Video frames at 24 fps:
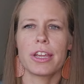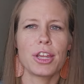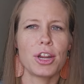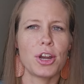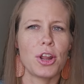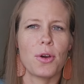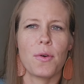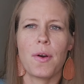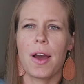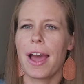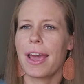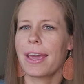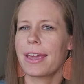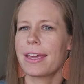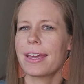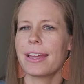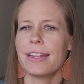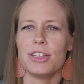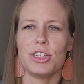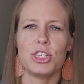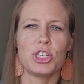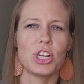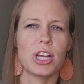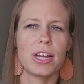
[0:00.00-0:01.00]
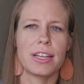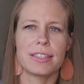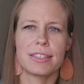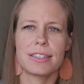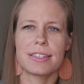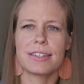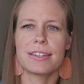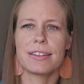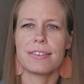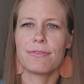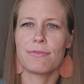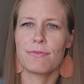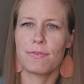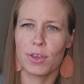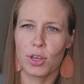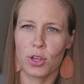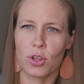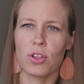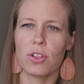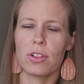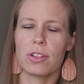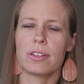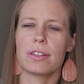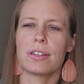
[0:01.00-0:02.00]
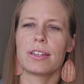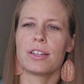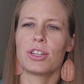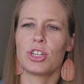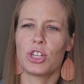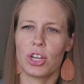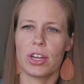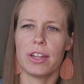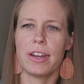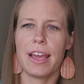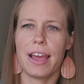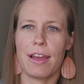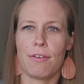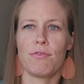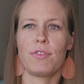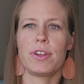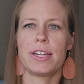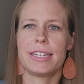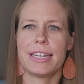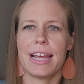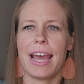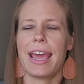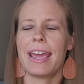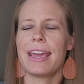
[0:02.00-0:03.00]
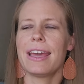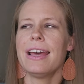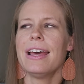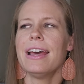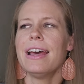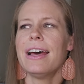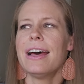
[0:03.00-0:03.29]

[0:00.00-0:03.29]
you know, I can just feel good every day.